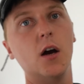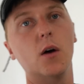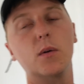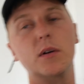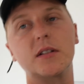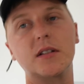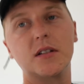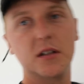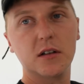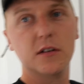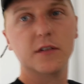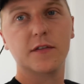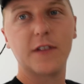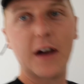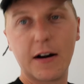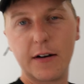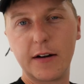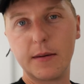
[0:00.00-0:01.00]
We're still
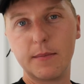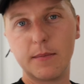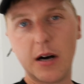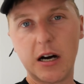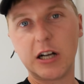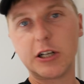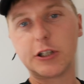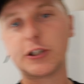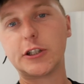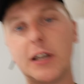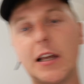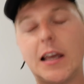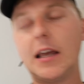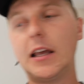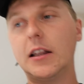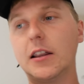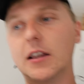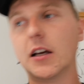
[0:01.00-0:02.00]
very much
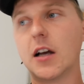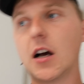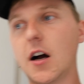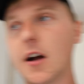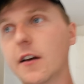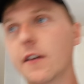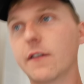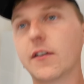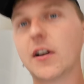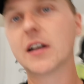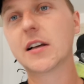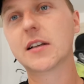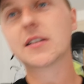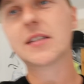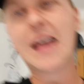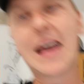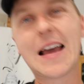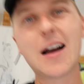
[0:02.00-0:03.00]
in the kind of like
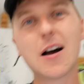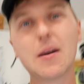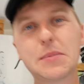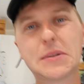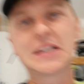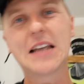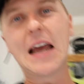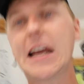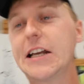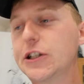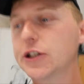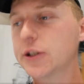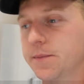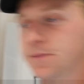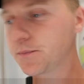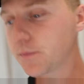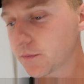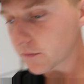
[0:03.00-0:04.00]
setting up
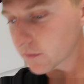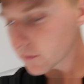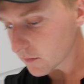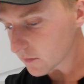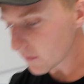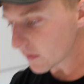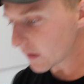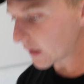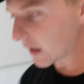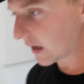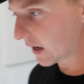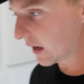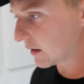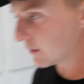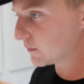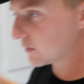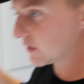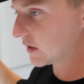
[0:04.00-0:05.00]
stage.
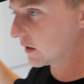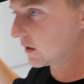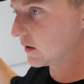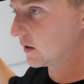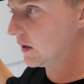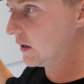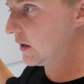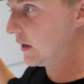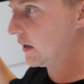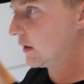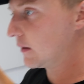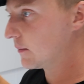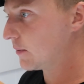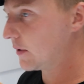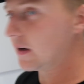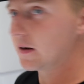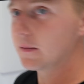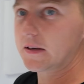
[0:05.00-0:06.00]
So
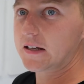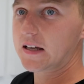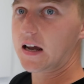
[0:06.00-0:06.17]
priming